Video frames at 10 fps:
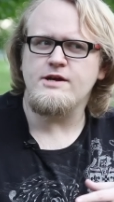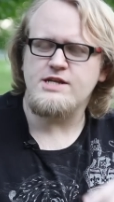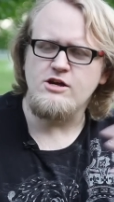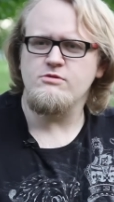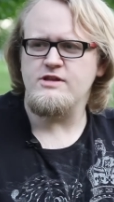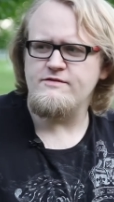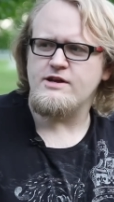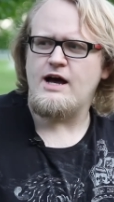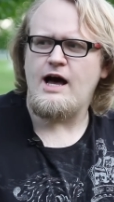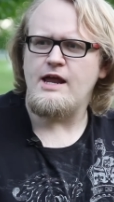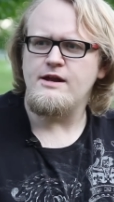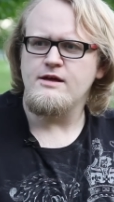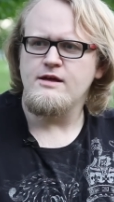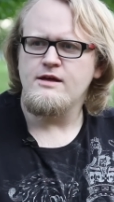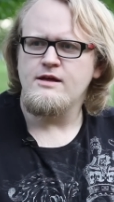still believe in God.
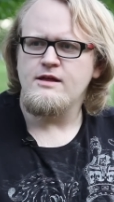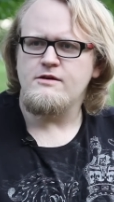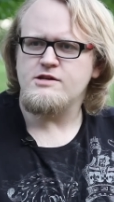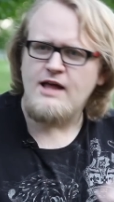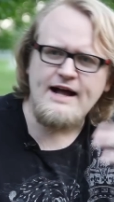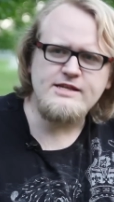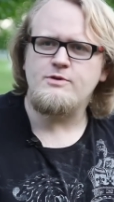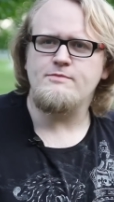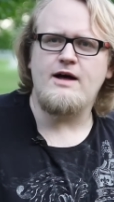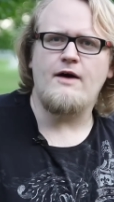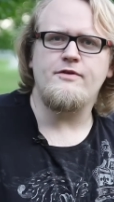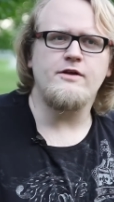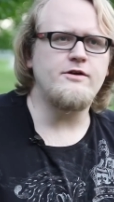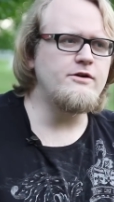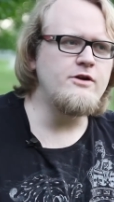There's lots of people out there
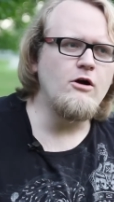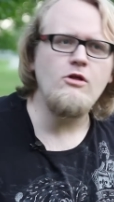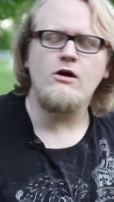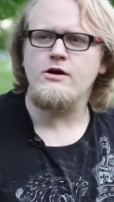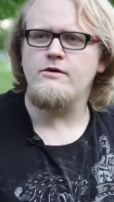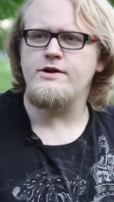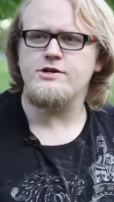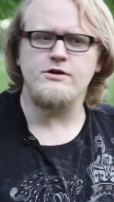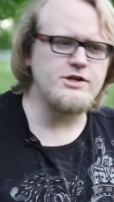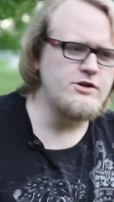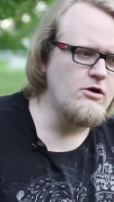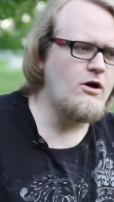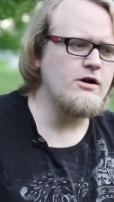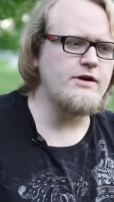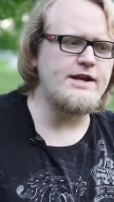that are no longer going to church, no
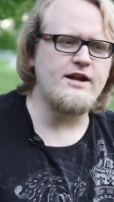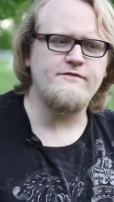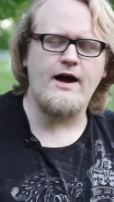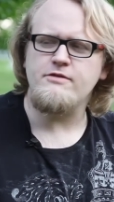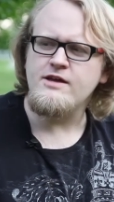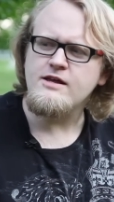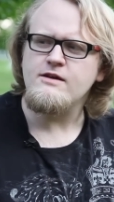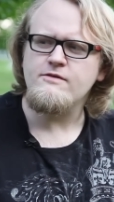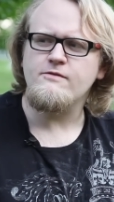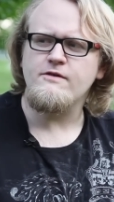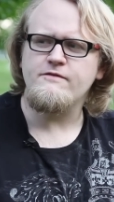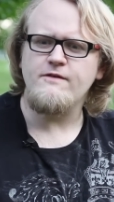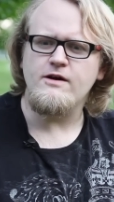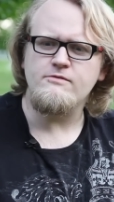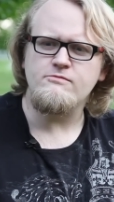longer identify with any
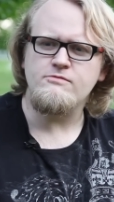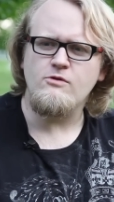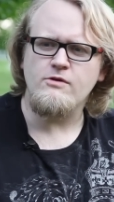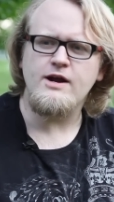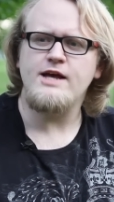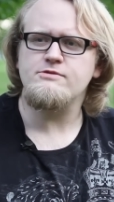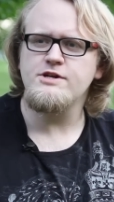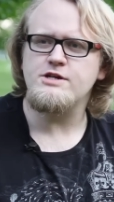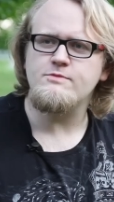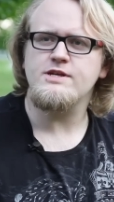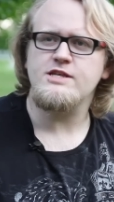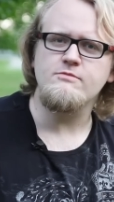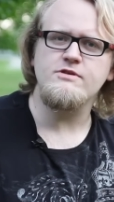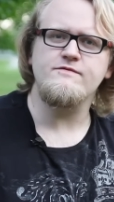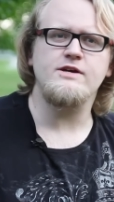organized religion, but they still
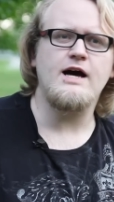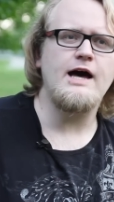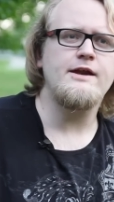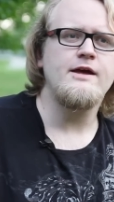believe in God.